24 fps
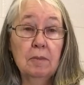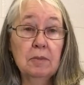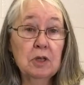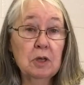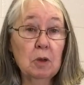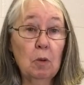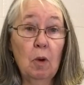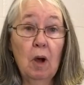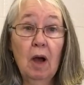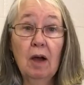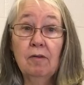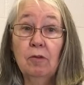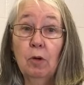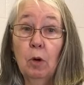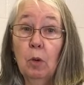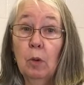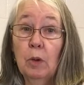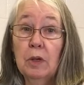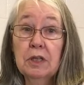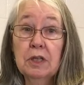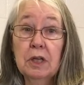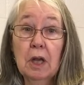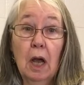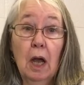so I've
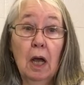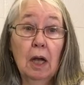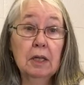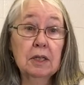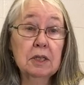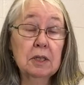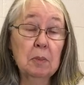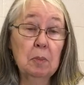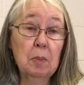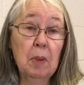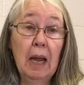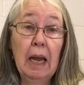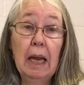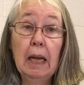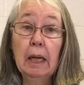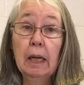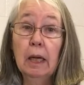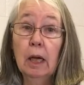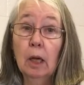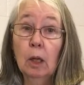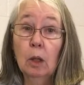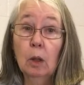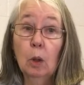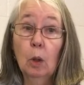always got some
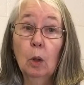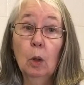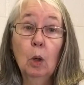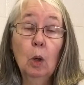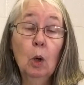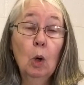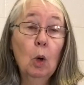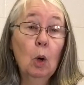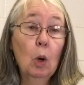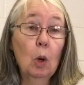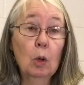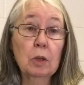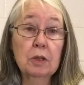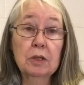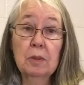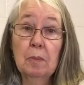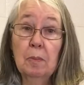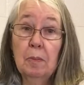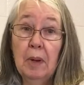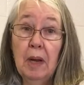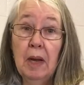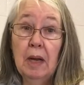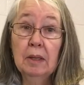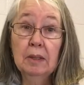painkiller or some
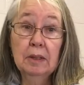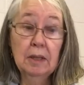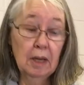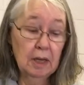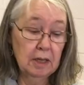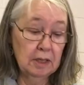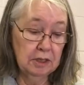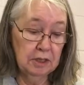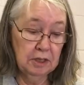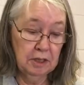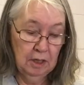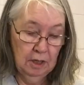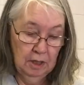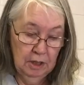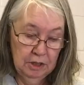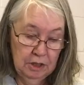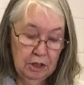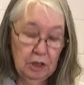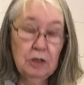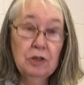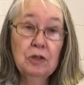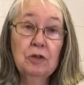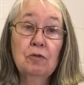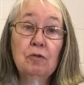Band-Aids
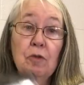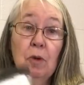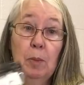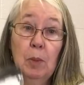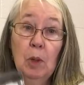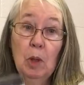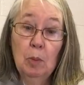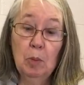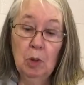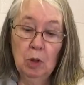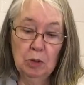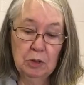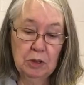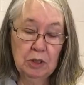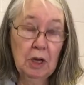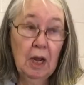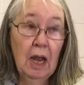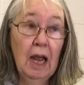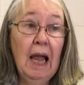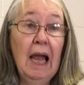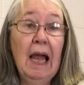just for boo-boos.